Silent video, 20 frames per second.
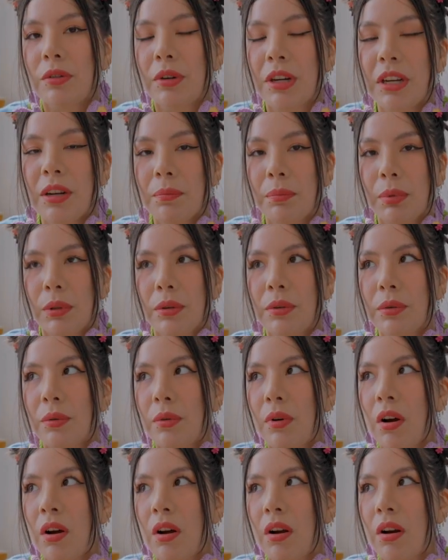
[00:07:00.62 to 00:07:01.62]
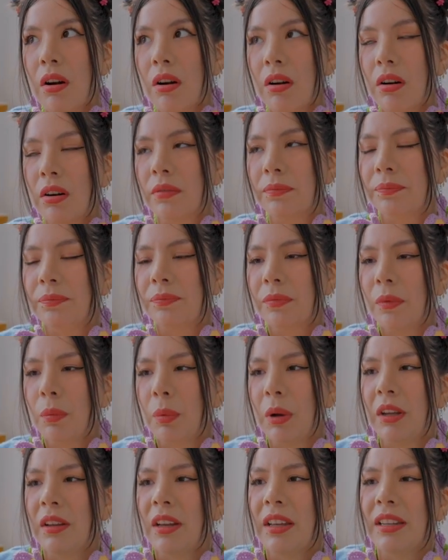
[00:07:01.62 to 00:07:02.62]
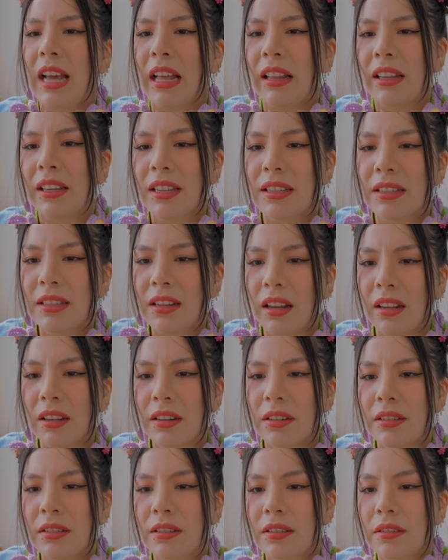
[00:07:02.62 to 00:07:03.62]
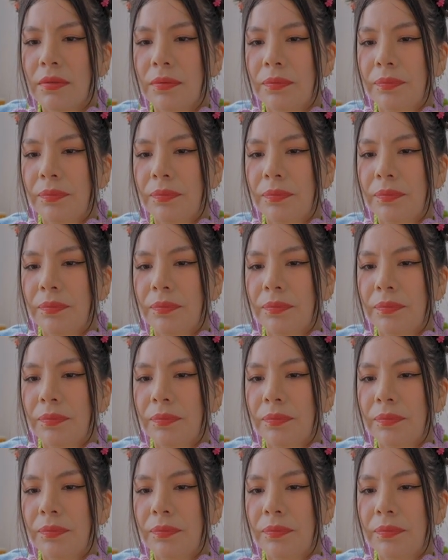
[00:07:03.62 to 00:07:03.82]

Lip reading: green and blue are what, analogous colors?